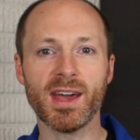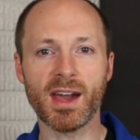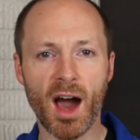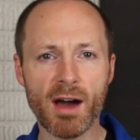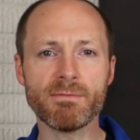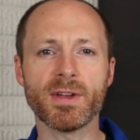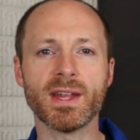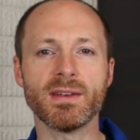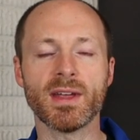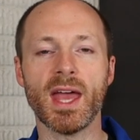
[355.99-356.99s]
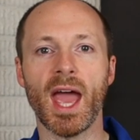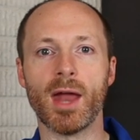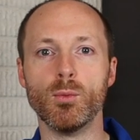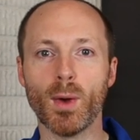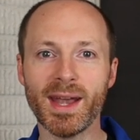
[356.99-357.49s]
confident,
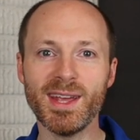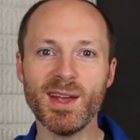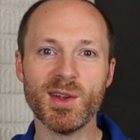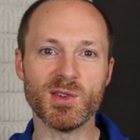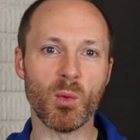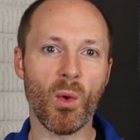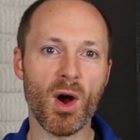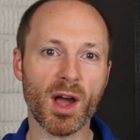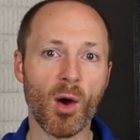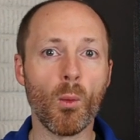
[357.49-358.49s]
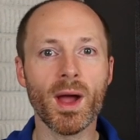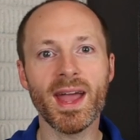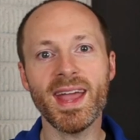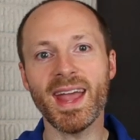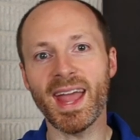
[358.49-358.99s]
and ready to walk
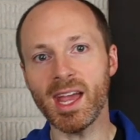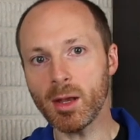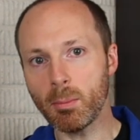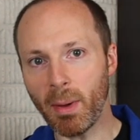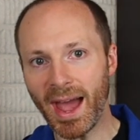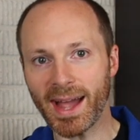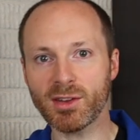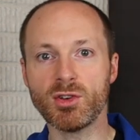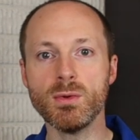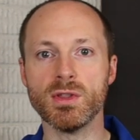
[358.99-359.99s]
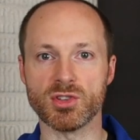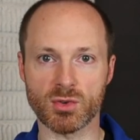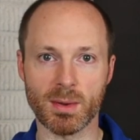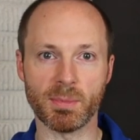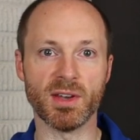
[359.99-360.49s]
away and back to the
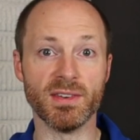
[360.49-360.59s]
script